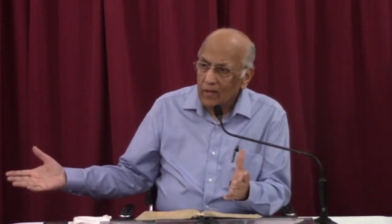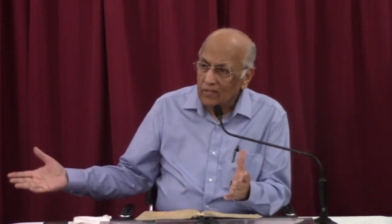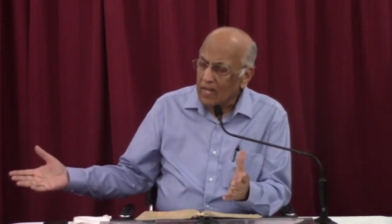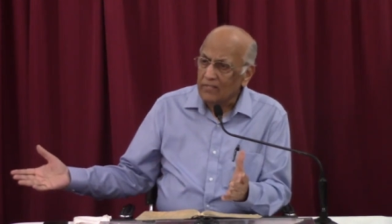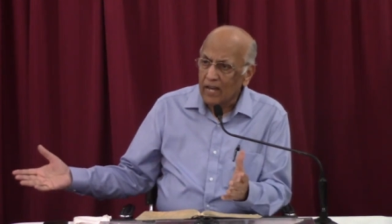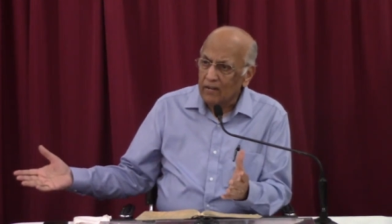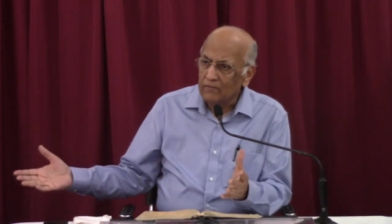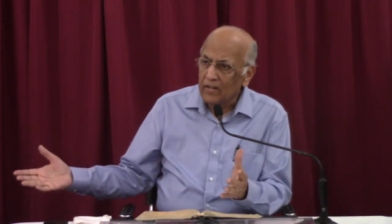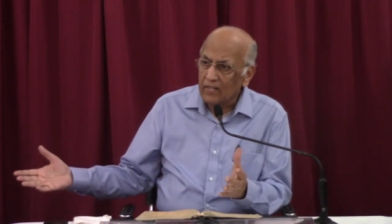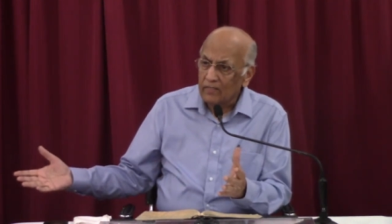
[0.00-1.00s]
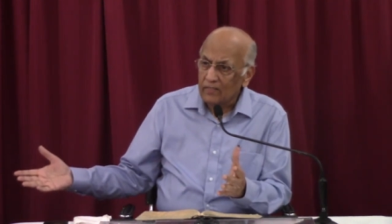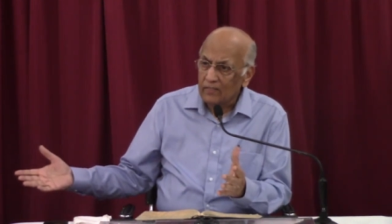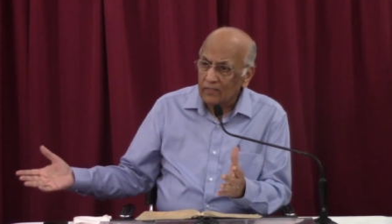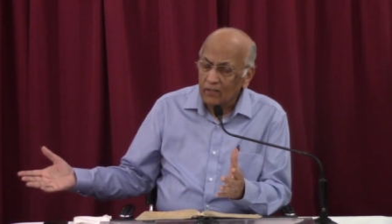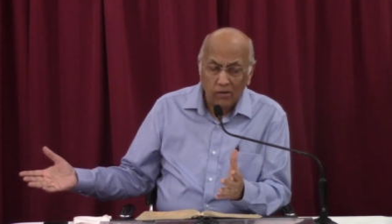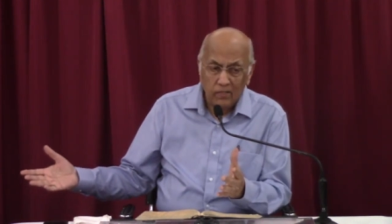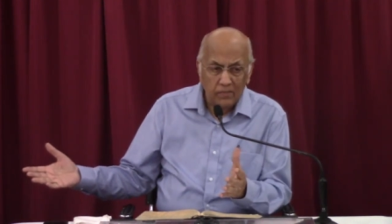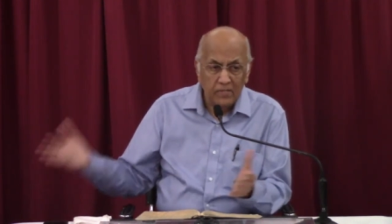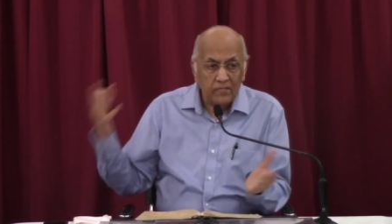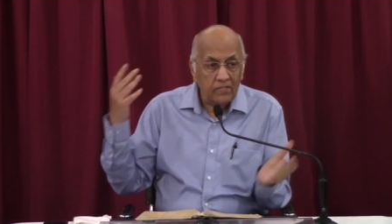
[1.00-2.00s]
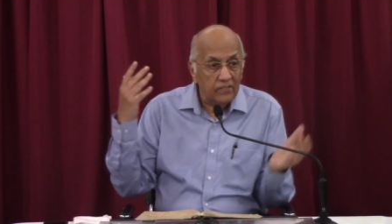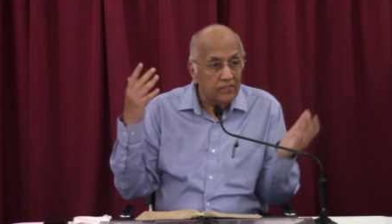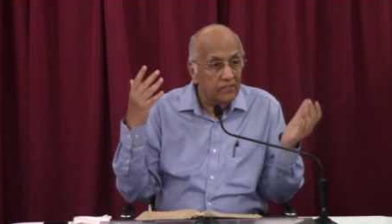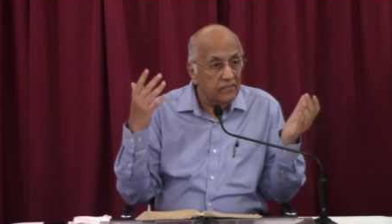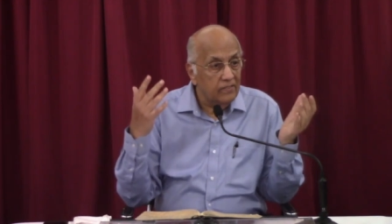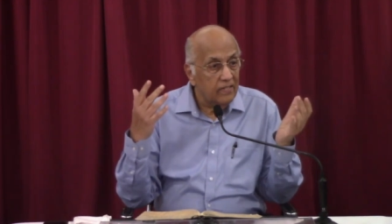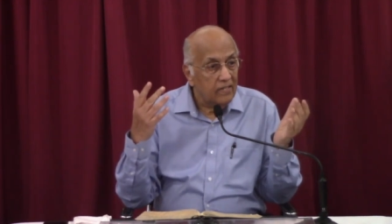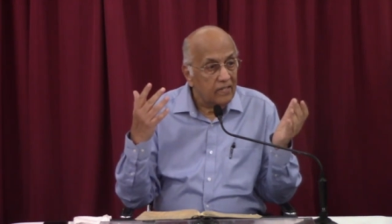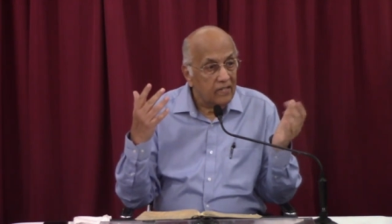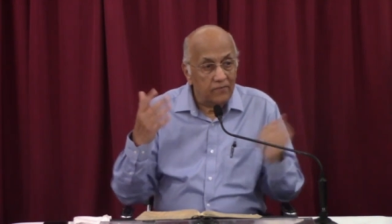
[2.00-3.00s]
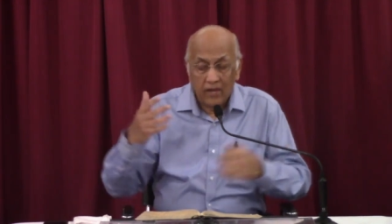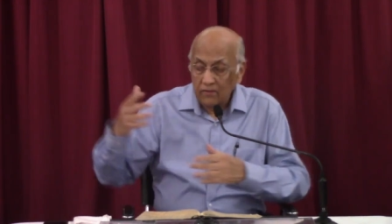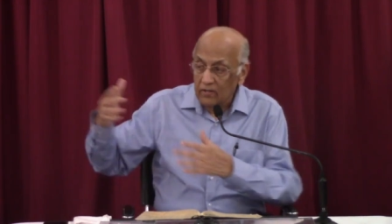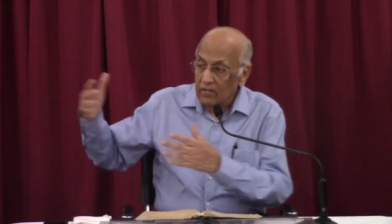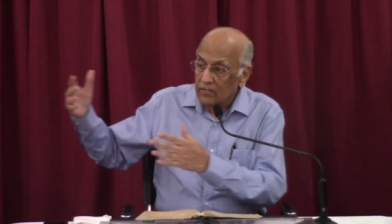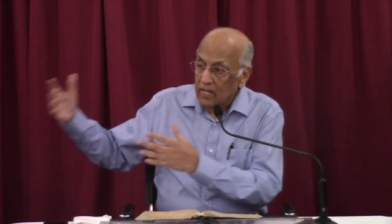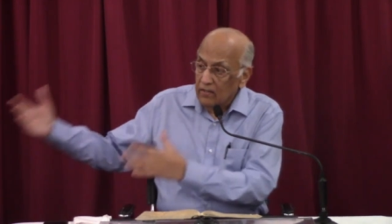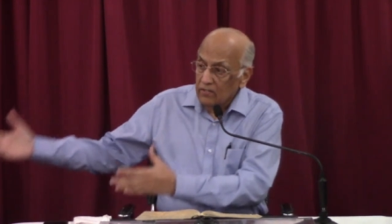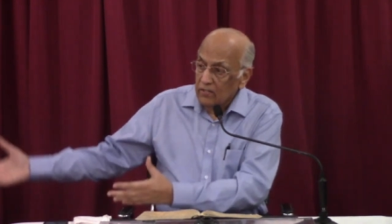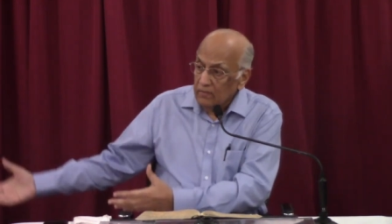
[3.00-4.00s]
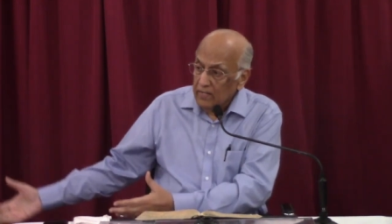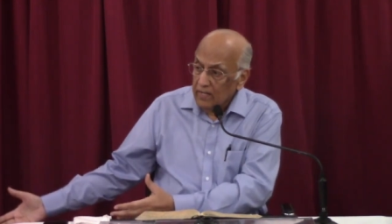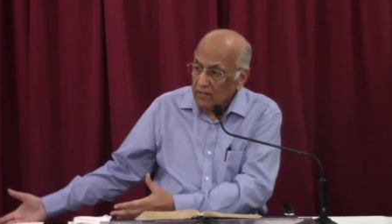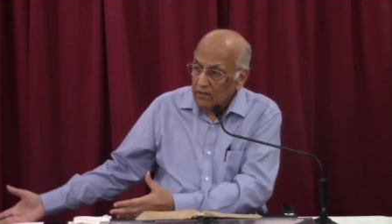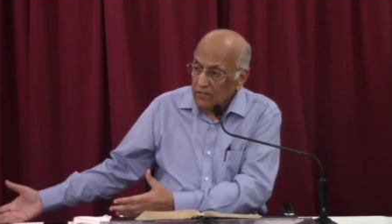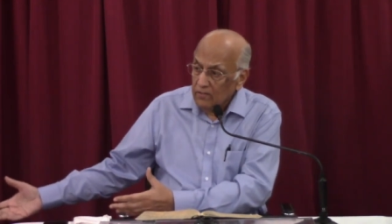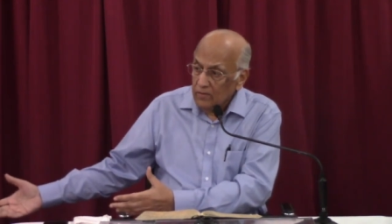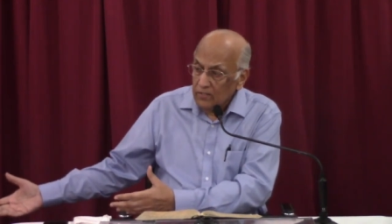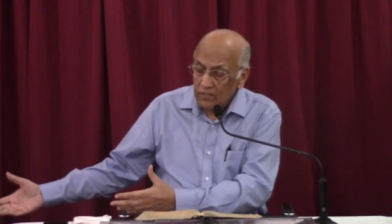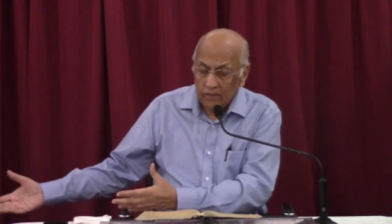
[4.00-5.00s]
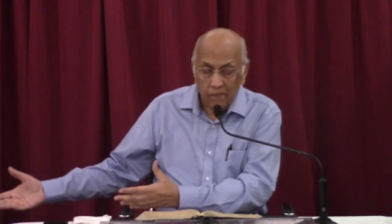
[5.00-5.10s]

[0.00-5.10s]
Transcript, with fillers: Is that sacrifice? No, it's business. If I were in a secular job, I'd get only so much.